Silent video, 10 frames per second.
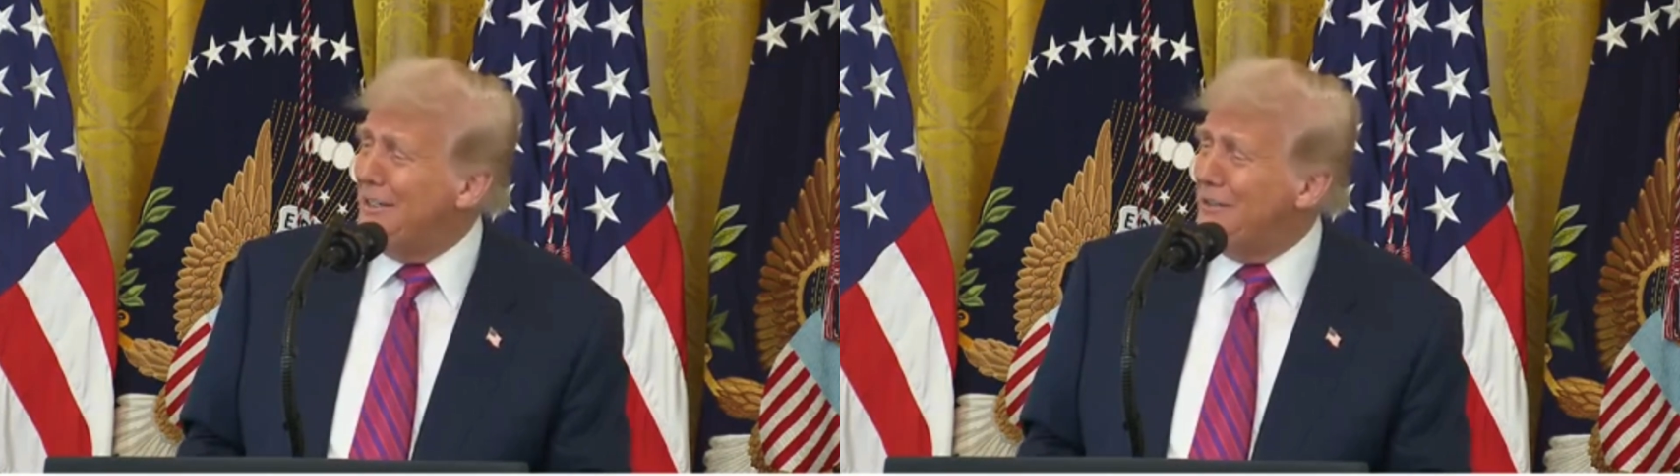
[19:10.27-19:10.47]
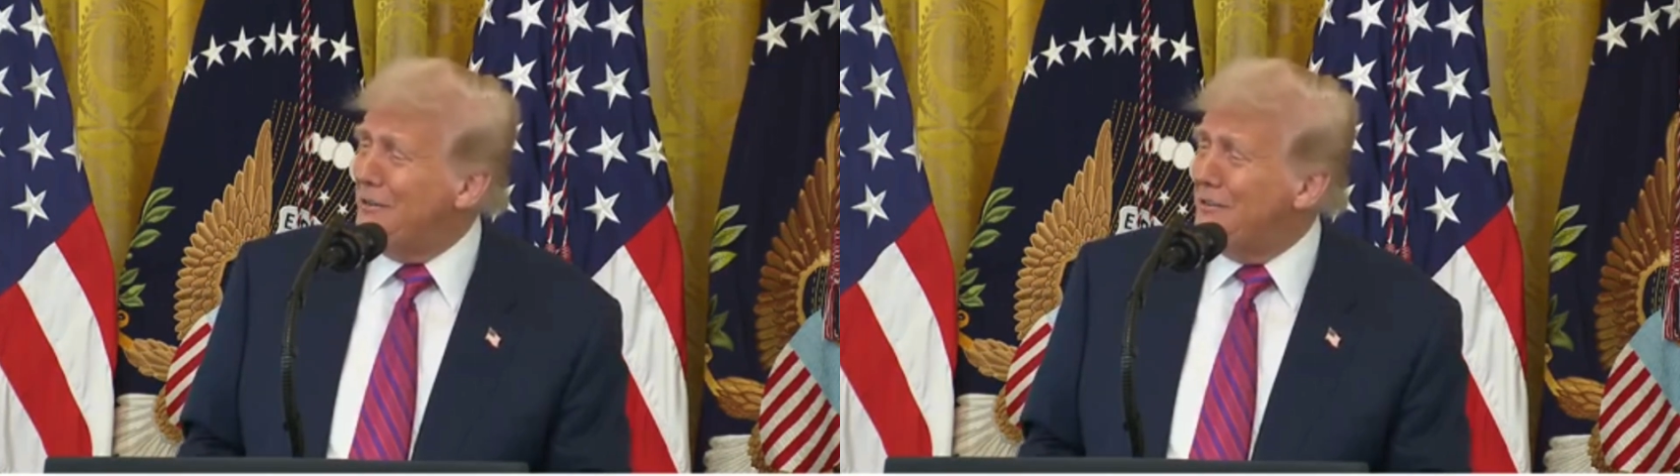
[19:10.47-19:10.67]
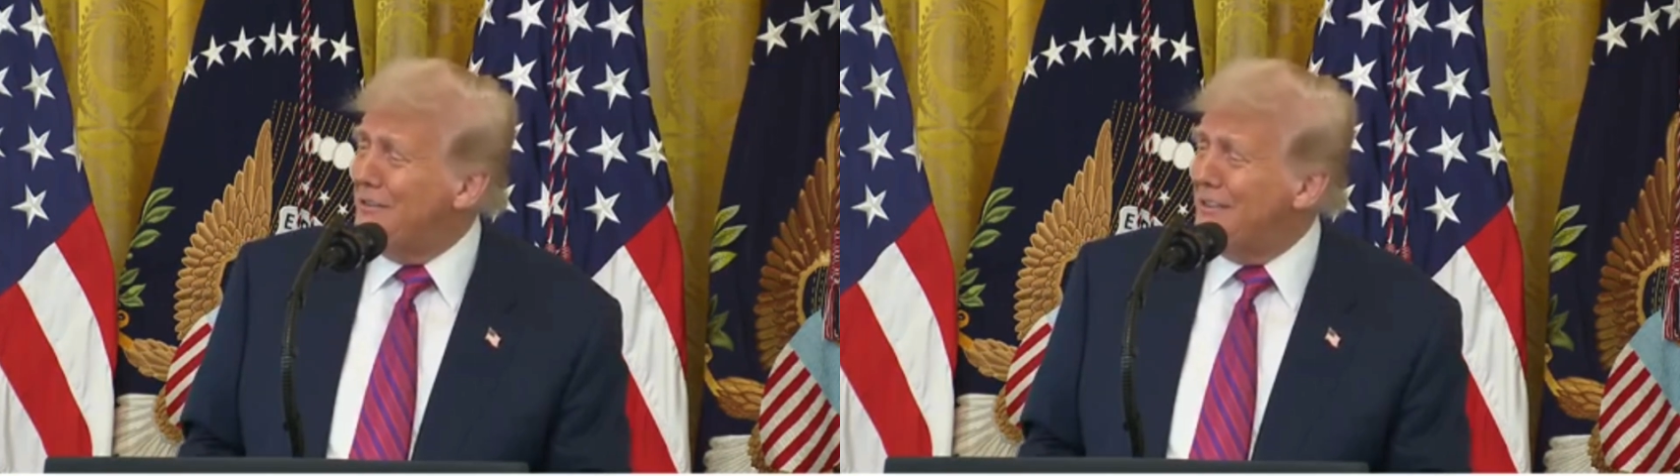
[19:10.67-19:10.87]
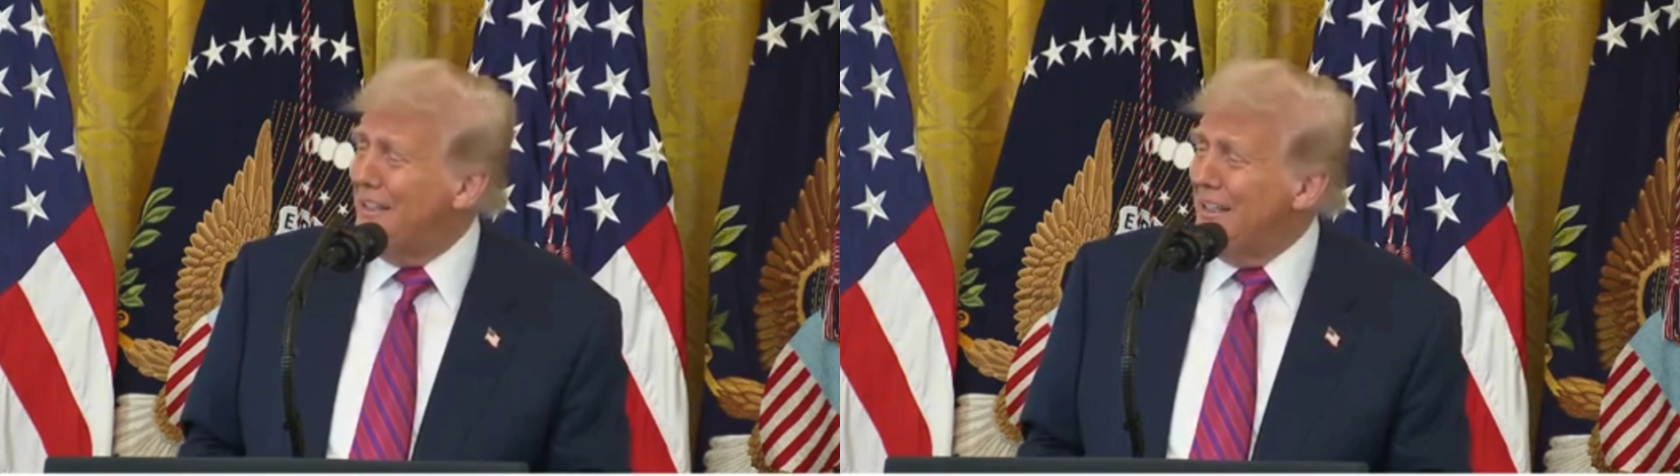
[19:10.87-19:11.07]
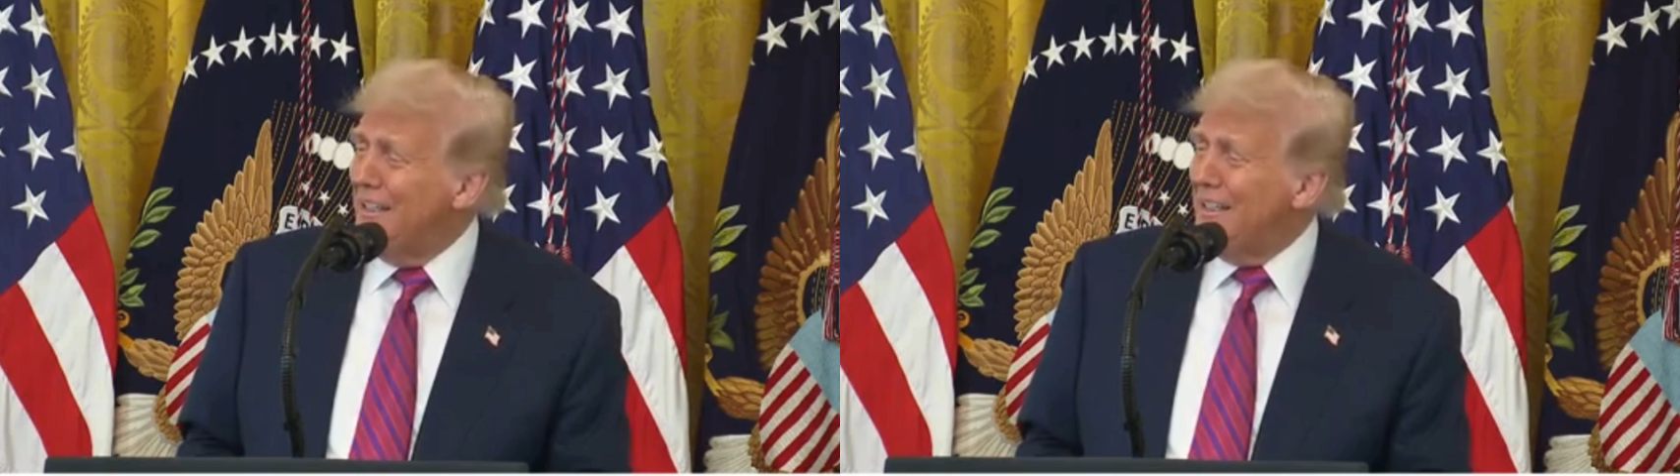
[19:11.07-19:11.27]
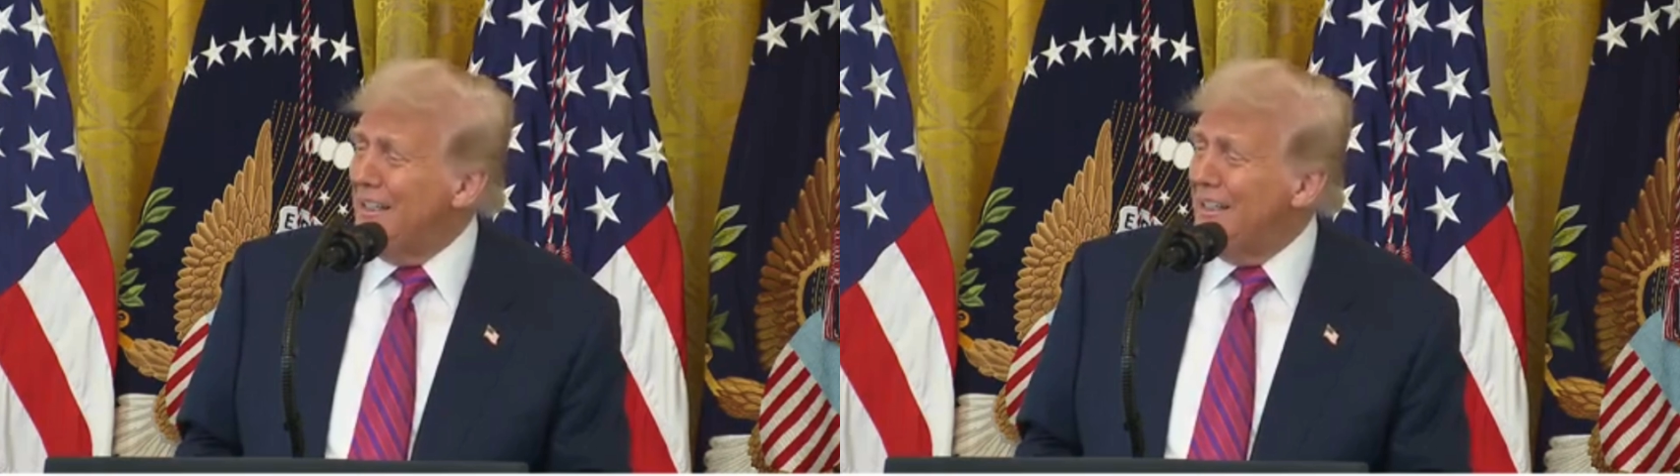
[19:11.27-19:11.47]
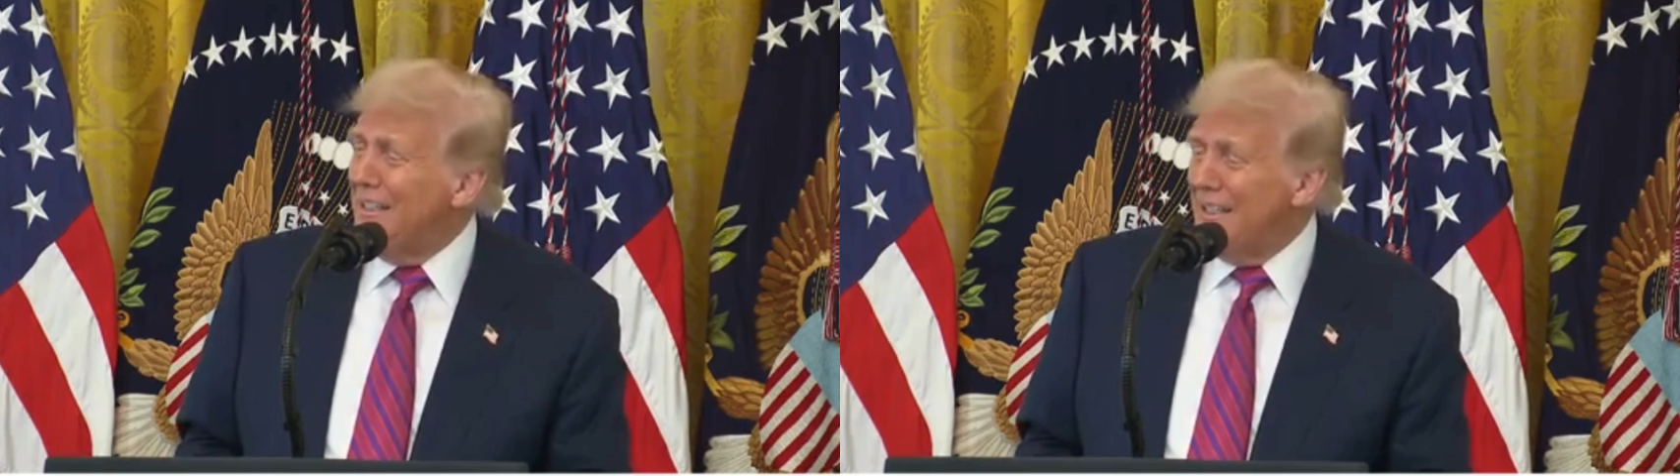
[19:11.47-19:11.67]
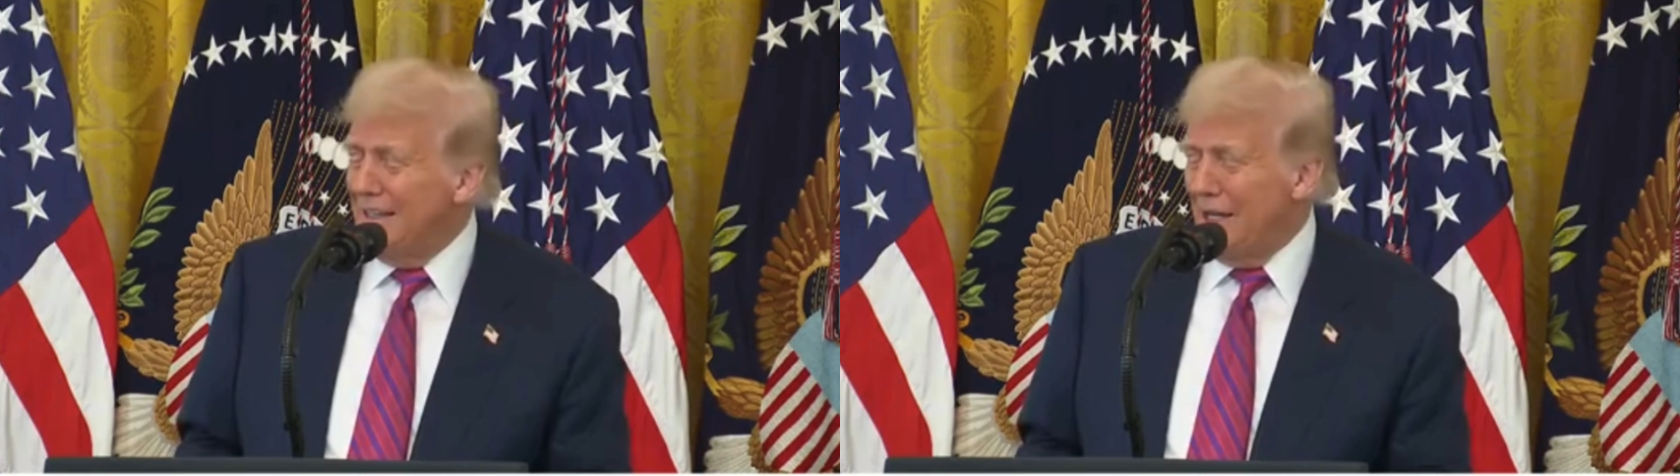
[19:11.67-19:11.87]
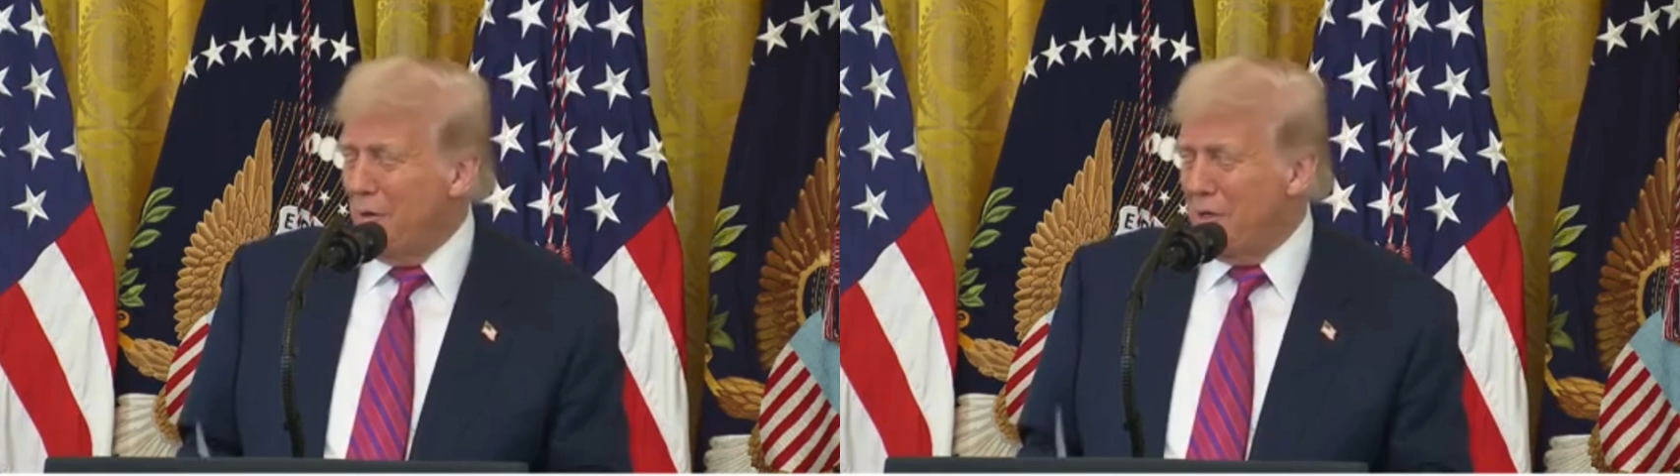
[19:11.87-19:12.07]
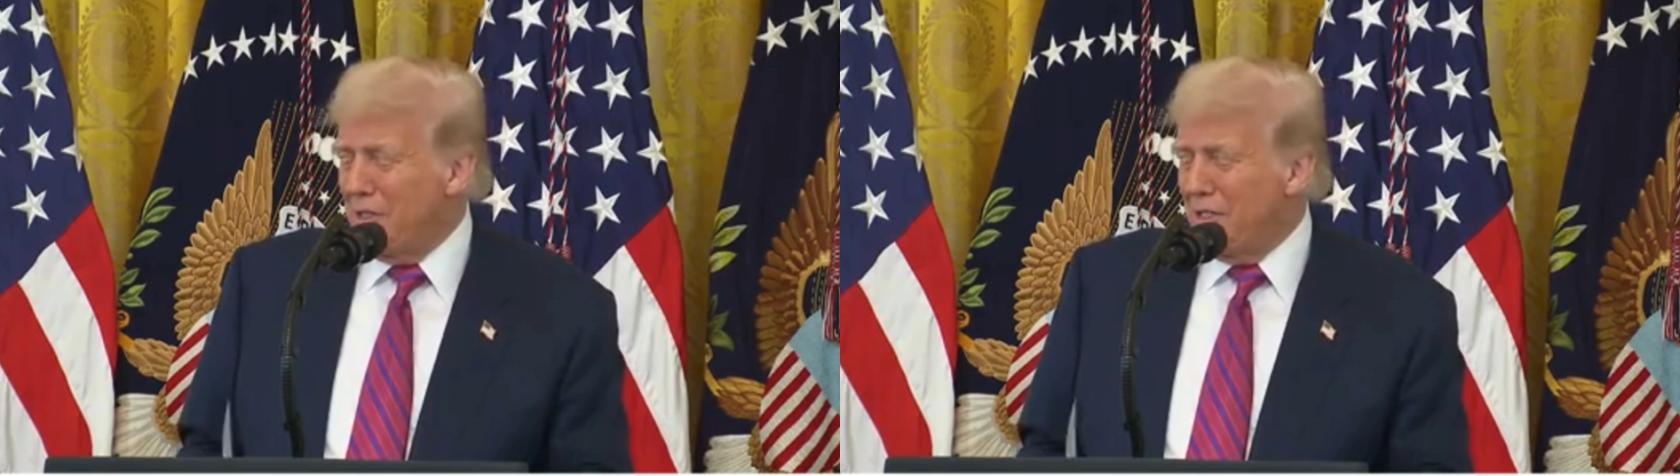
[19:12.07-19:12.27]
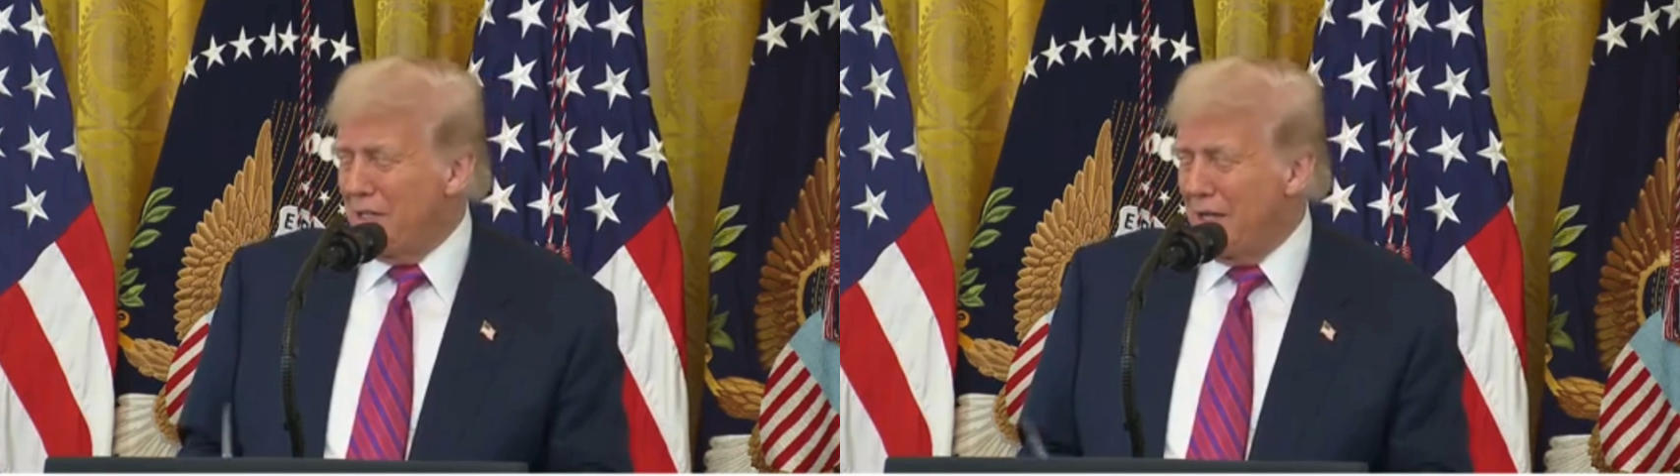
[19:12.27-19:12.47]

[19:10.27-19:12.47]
do? There was